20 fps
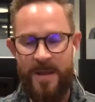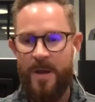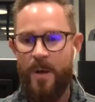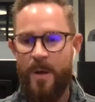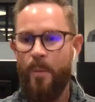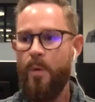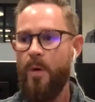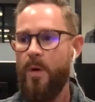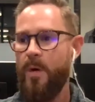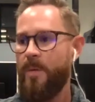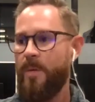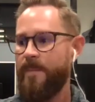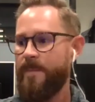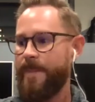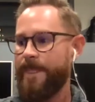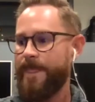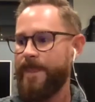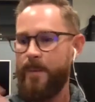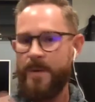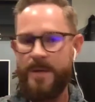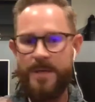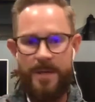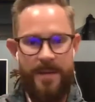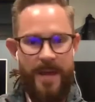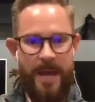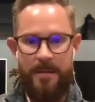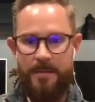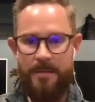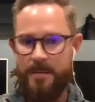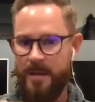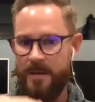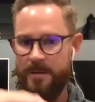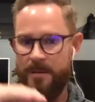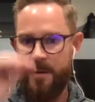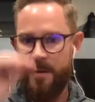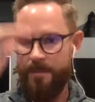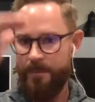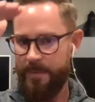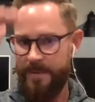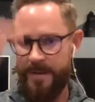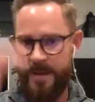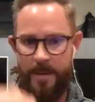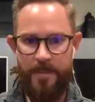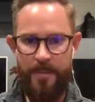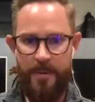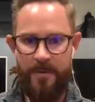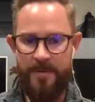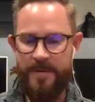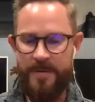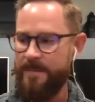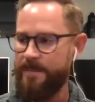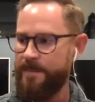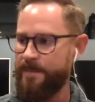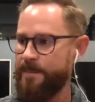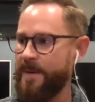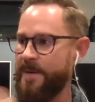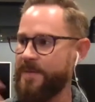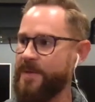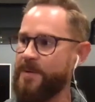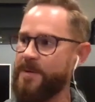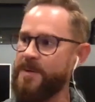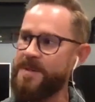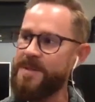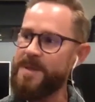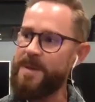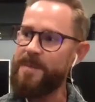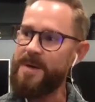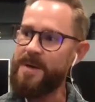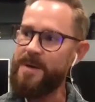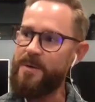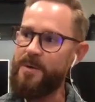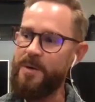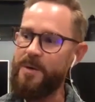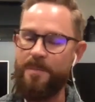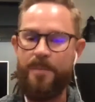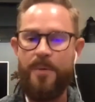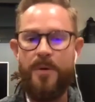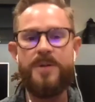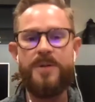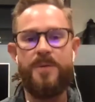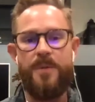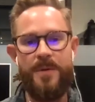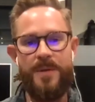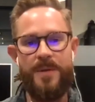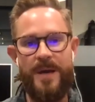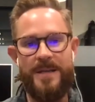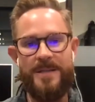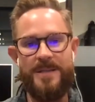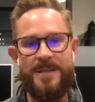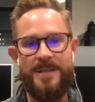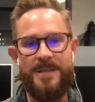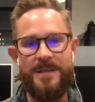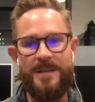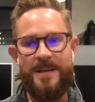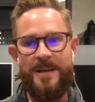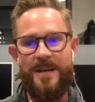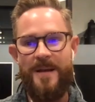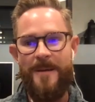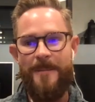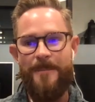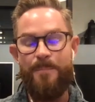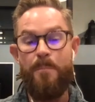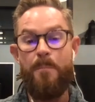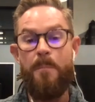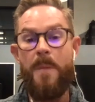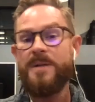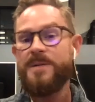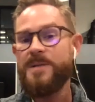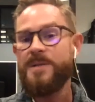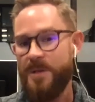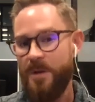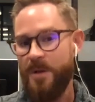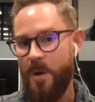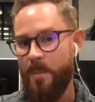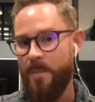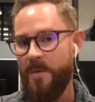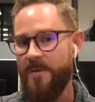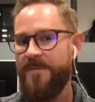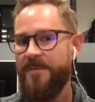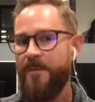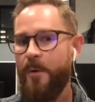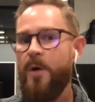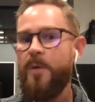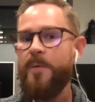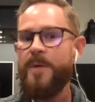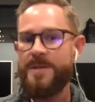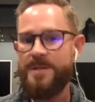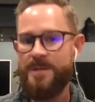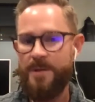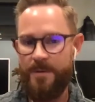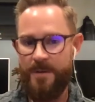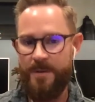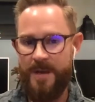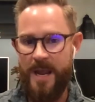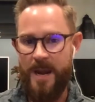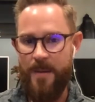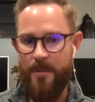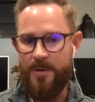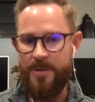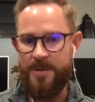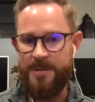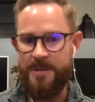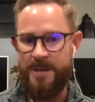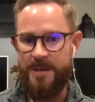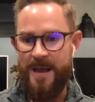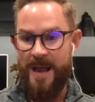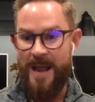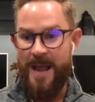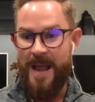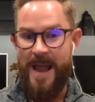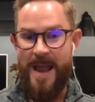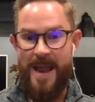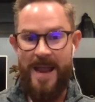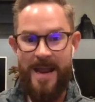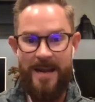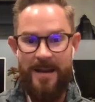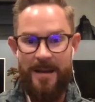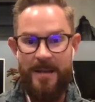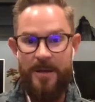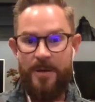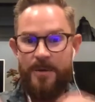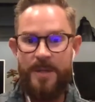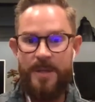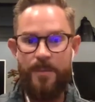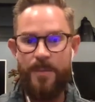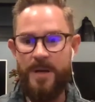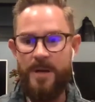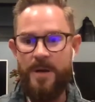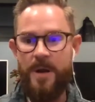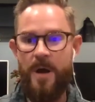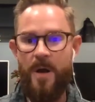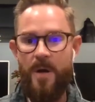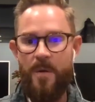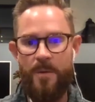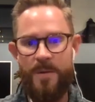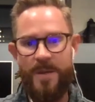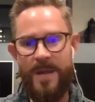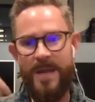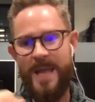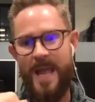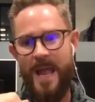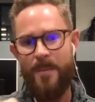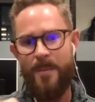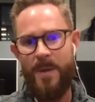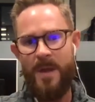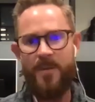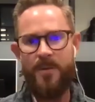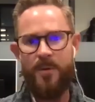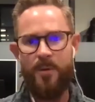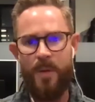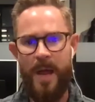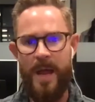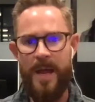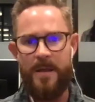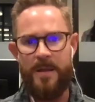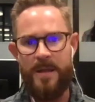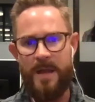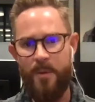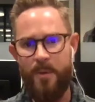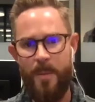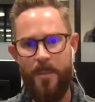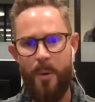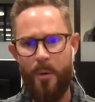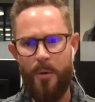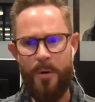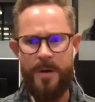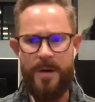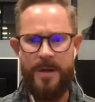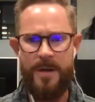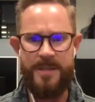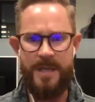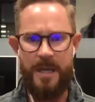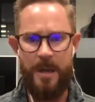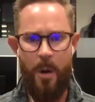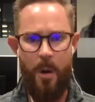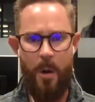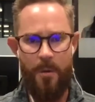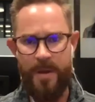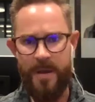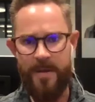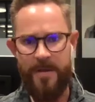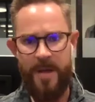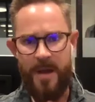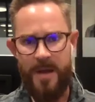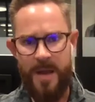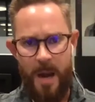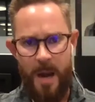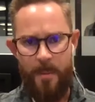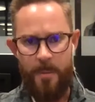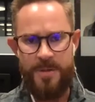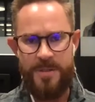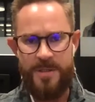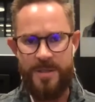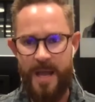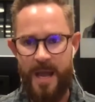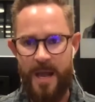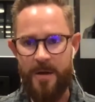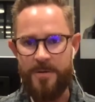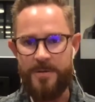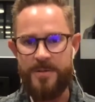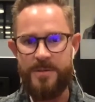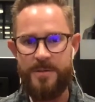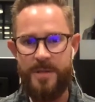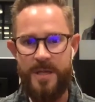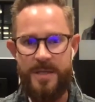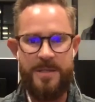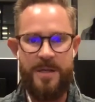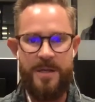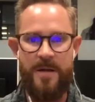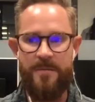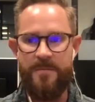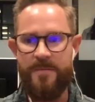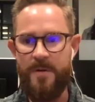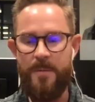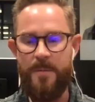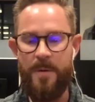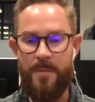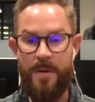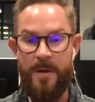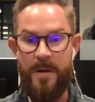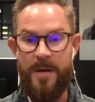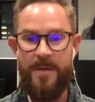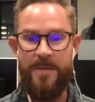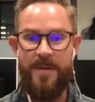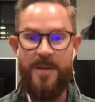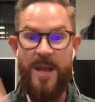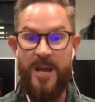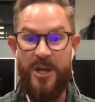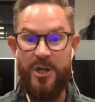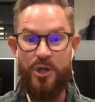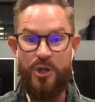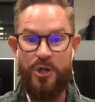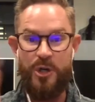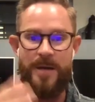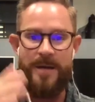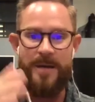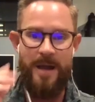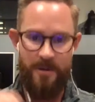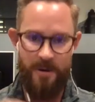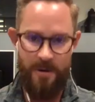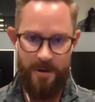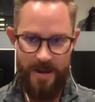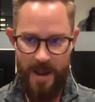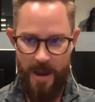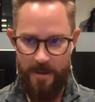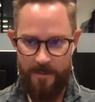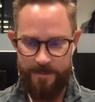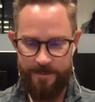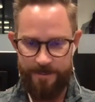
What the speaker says: Well, we did that and they approved it, but there was somebody who had booked with us months ago before we installed the cameras. And little did we know, when they came in, they reported us like, oh, they got cameras in the house. That's not fair, blah, blah. And then they shut down our account.